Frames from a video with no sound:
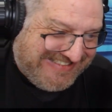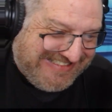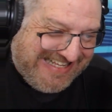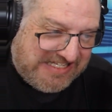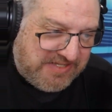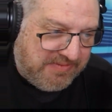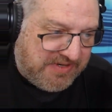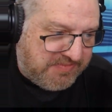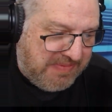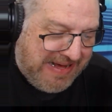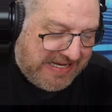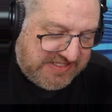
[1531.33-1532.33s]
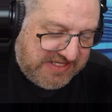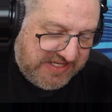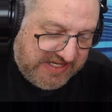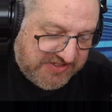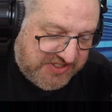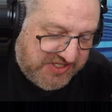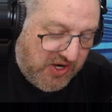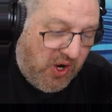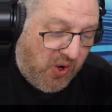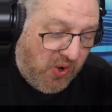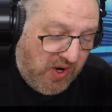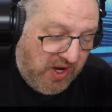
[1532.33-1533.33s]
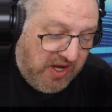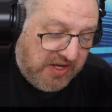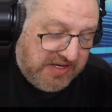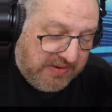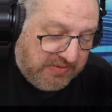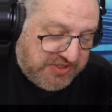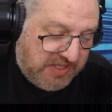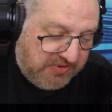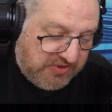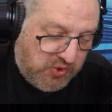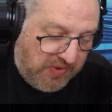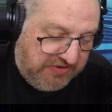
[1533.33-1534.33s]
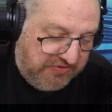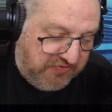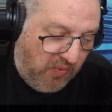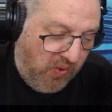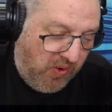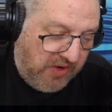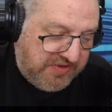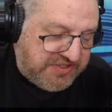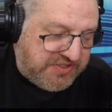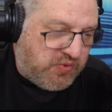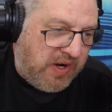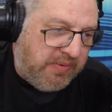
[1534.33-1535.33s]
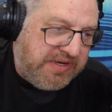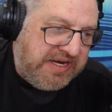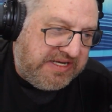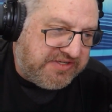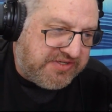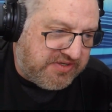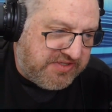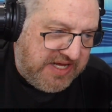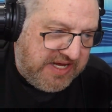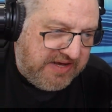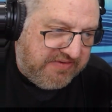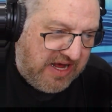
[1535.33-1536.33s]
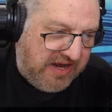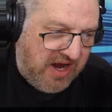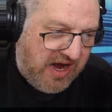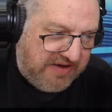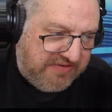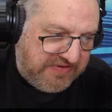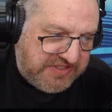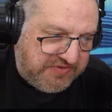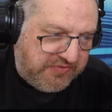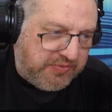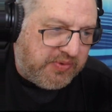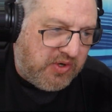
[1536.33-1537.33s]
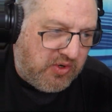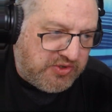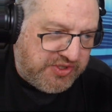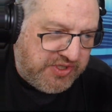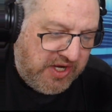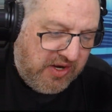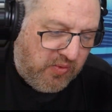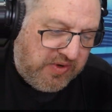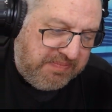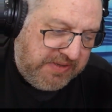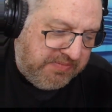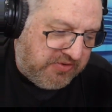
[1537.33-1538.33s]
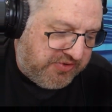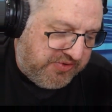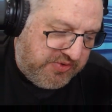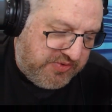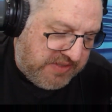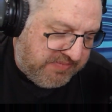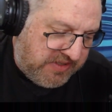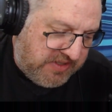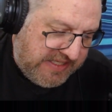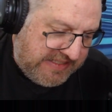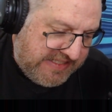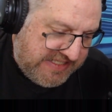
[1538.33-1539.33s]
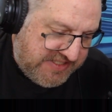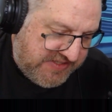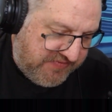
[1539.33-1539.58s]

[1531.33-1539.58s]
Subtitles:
That's about as bad as it gets. So that was number 24. This is why we need to start to take an offensive approach when people do something like this.